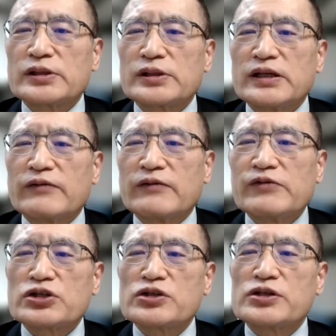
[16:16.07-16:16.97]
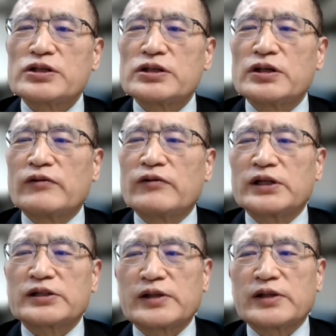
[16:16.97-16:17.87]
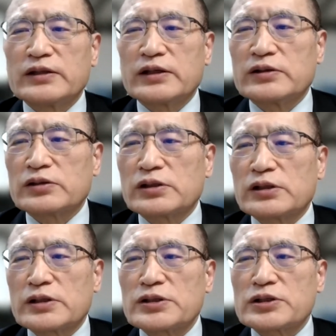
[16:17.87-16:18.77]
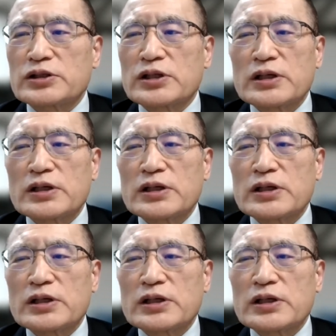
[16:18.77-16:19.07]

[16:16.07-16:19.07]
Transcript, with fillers: the efficiency of the extended deterrence